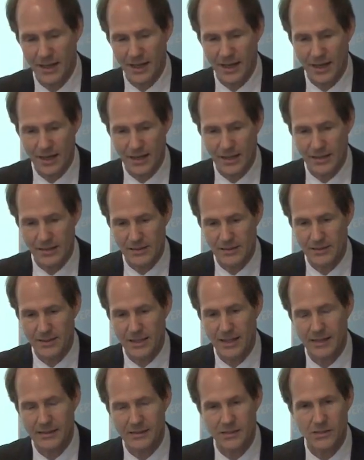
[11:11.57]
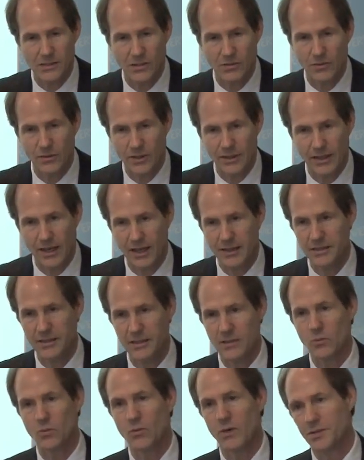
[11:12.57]
And so an
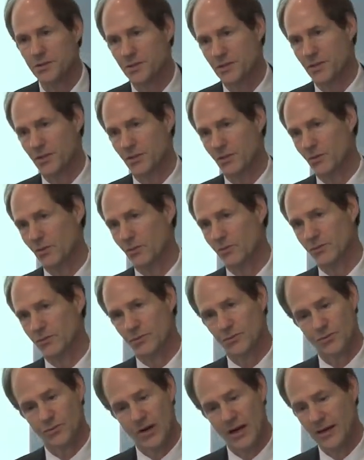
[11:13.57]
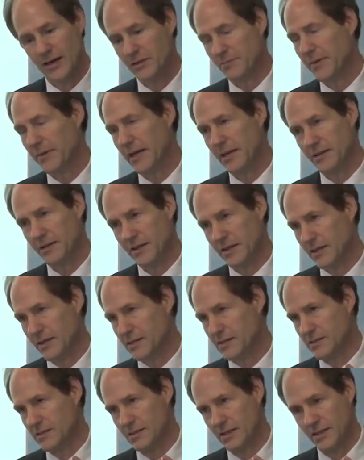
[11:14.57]
idea was to try to make
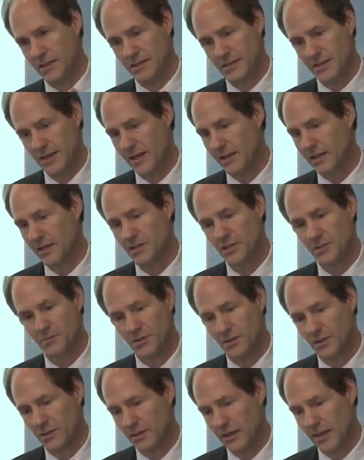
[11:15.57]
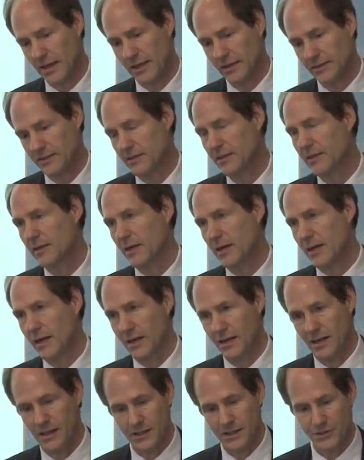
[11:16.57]
things intelligible and
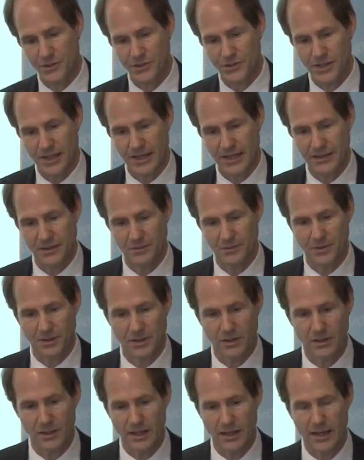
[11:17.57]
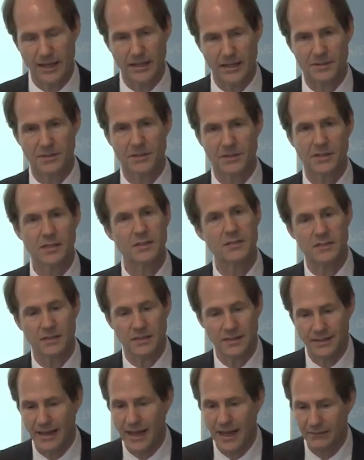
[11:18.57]
understandable and
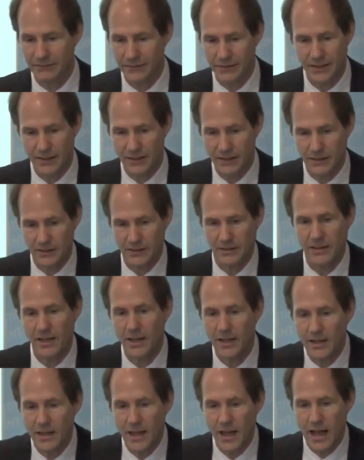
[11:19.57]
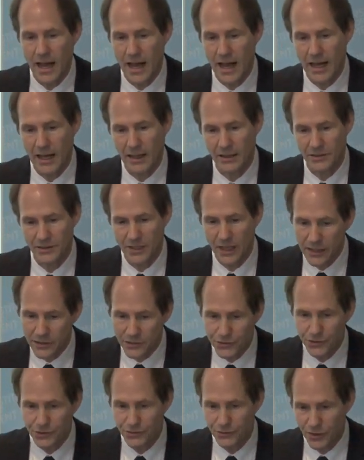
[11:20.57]
easily navigated.
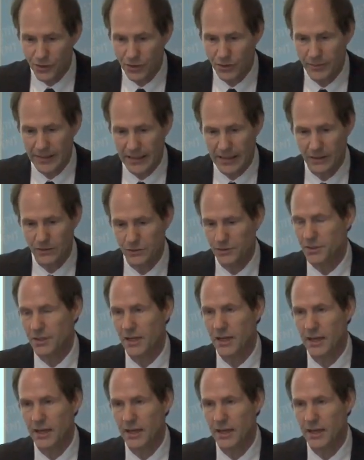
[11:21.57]
Nudge, you know about.